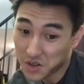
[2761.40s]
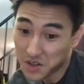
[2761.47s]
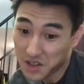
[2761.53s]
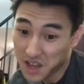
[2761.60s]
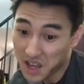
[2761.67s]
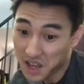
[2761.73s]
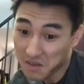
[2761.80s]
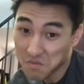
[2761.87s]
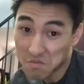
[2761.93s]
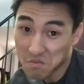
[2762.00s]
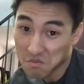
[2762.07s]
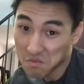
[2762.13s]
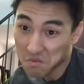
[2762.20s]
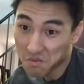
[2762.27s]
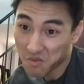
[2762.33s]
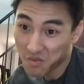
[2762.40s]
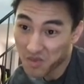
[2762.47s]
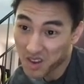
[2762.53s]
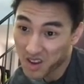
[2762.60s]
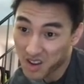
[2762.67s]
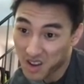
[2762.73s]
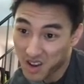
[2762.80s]
doing that.
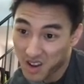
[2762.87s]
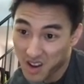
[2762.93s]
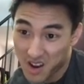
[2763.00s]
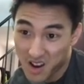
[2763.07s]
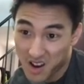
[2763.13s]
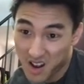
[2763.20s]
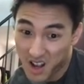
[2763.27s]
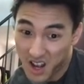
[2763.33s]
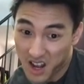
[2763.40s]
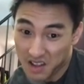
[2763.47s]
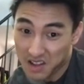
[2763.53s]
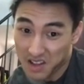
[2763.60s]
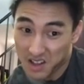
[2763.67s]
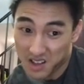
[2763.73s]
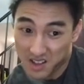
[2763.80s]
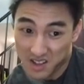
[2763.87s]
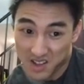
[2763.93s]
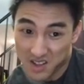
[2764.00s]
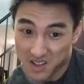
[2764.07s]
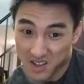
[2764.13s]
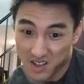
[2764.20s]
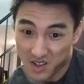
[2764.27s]
I think
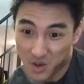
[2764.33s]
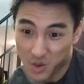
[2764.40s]
it's a